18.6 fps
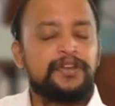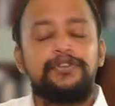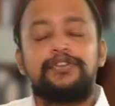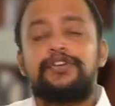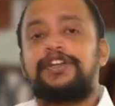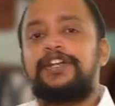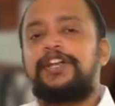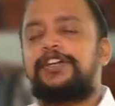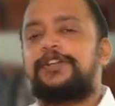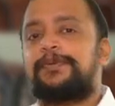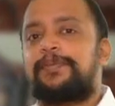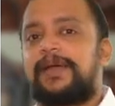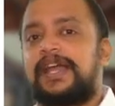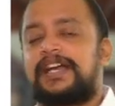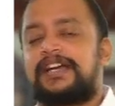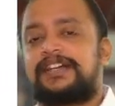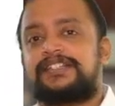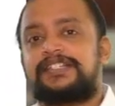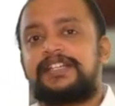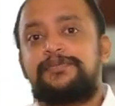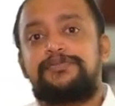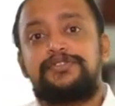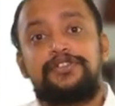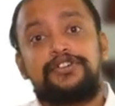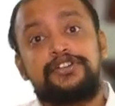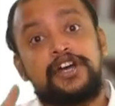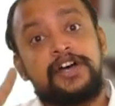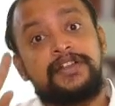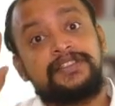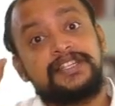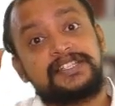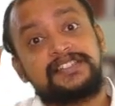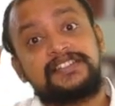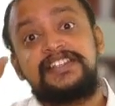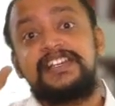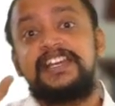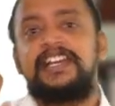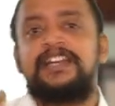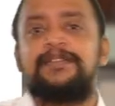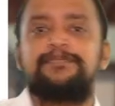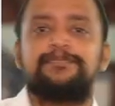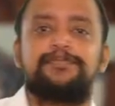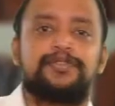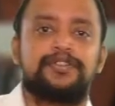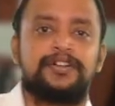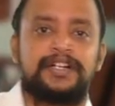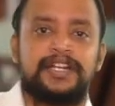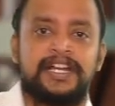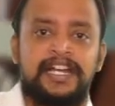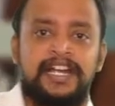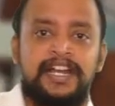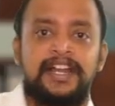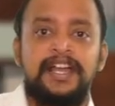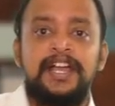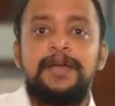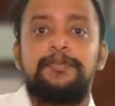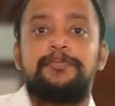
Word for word: No need to pay customs duty on the steel imported